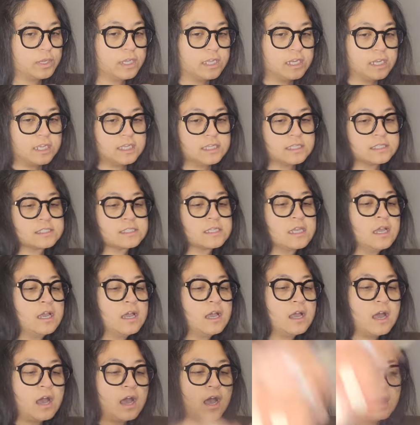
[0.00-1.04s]
It is
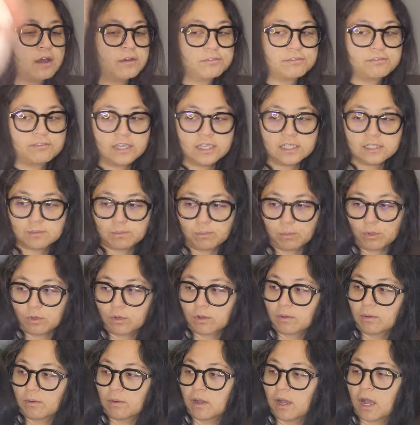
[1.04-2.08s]
uh, Facebook.
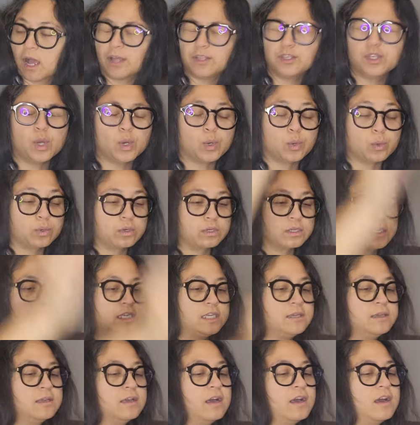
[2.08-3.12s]
Uh, no,
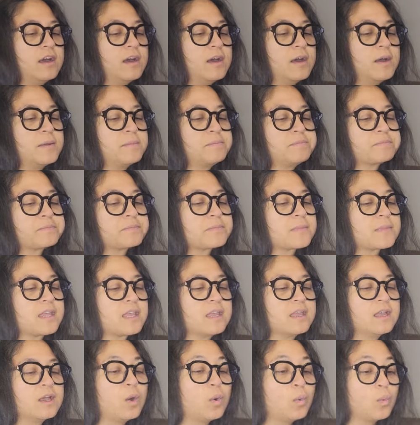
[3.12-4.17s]
e um,
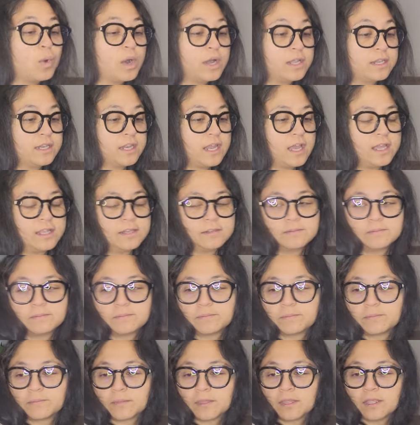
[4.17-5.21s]
whatnot.
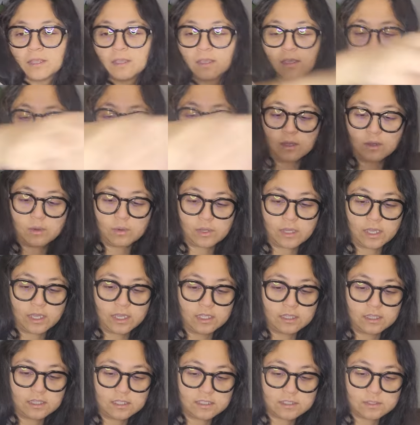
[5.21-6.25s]
Okay,
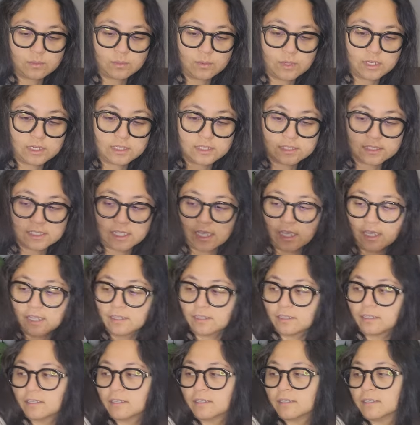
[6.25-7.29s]
it doesn't want to
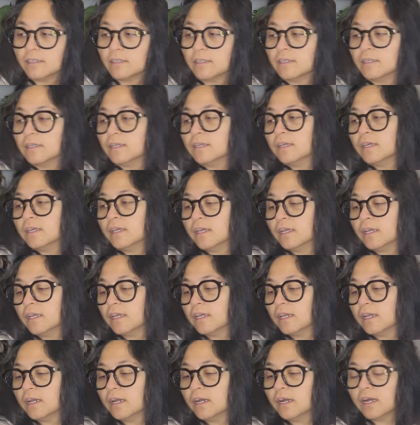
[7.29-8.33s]
stand.
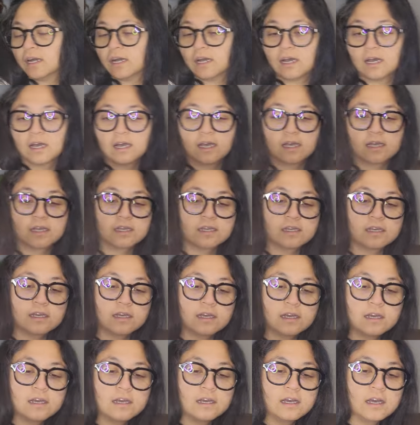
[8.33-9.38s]
Uh,
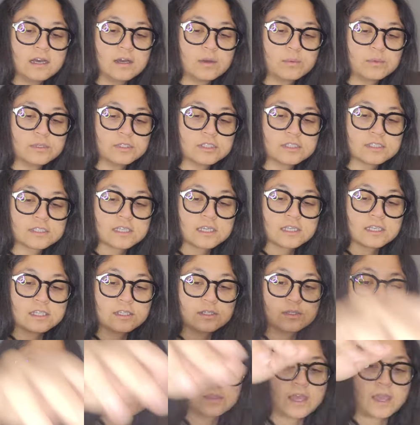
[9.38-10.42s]
uh, we're just going to
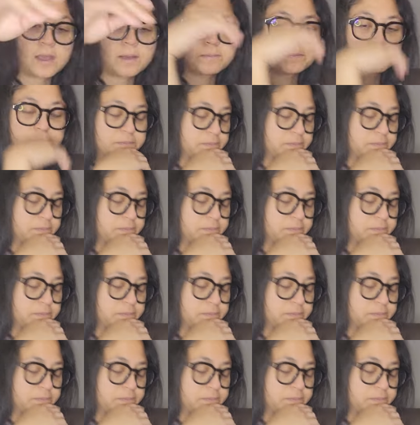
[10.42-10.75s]
do that.